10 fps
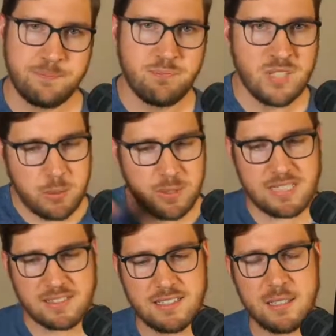Anyway,
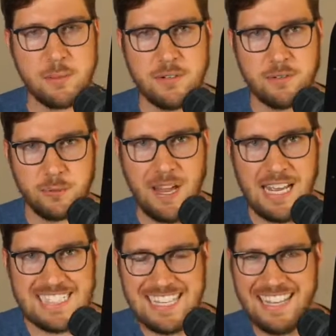that's a little bit of a
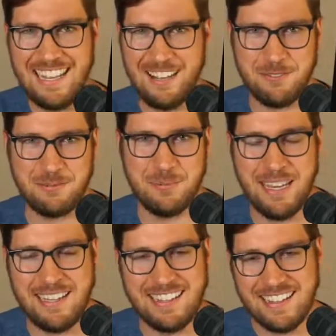rant of
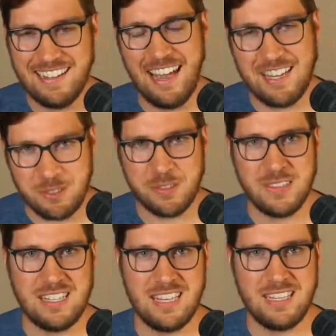mine. I do
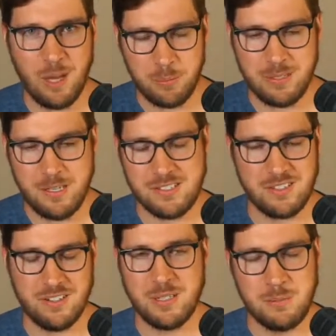think that companies
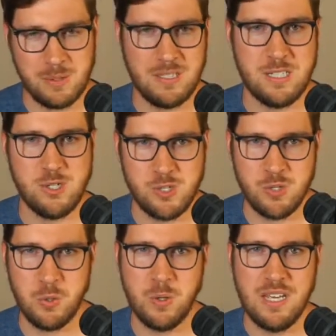are communities
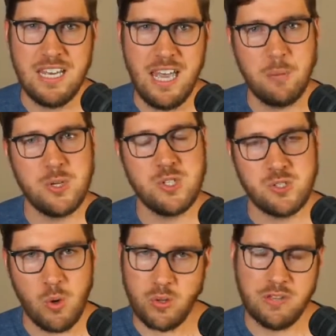too, and we should
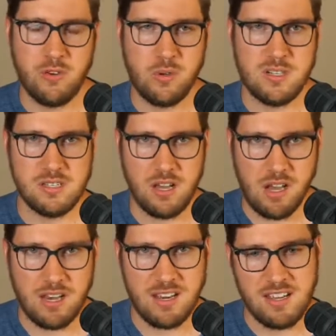totally focus
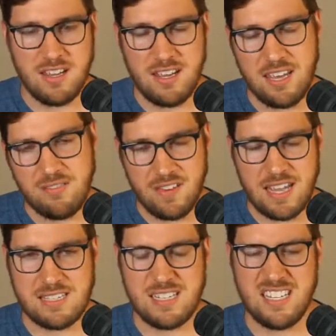on
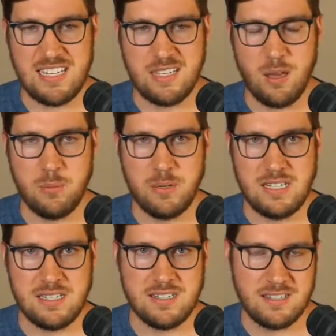investing in
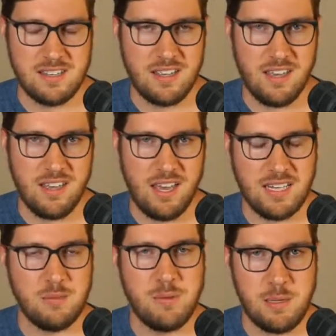companies and
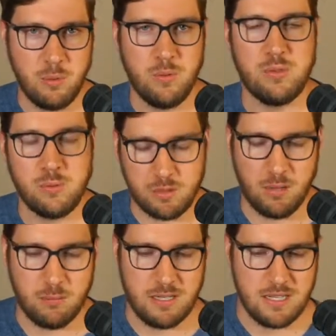in people through
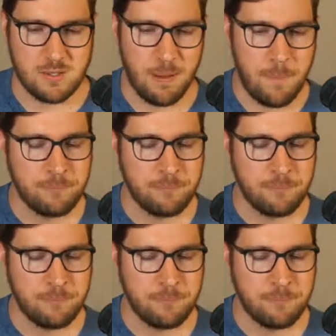companies. But